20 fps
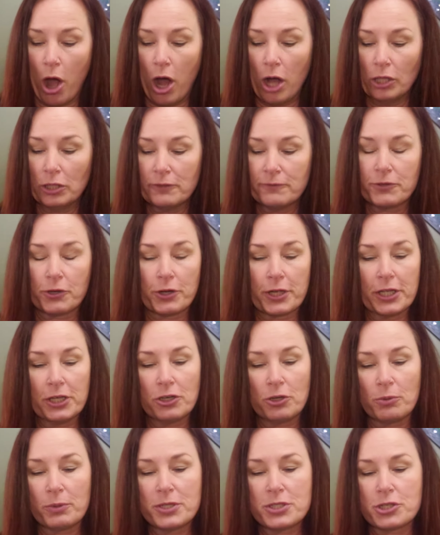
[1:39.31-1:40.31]
all of your
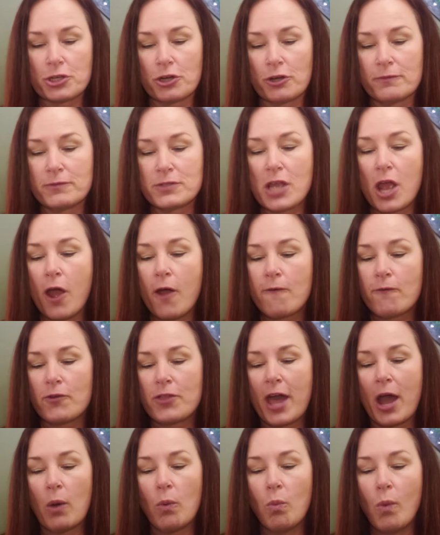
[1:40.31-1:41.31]
inner reserves for
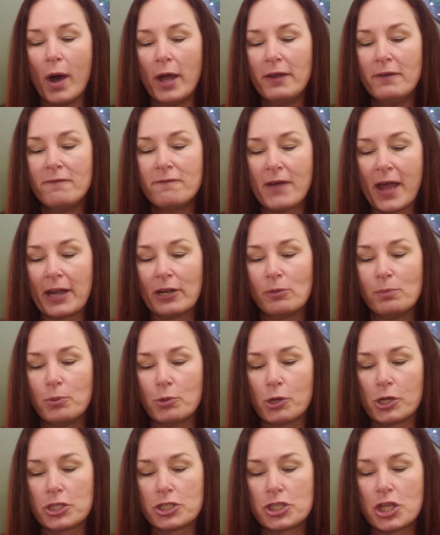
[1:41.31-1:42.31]
that one final
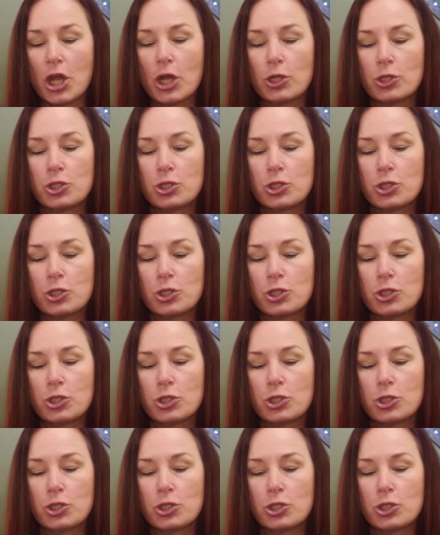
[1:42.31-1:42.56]
push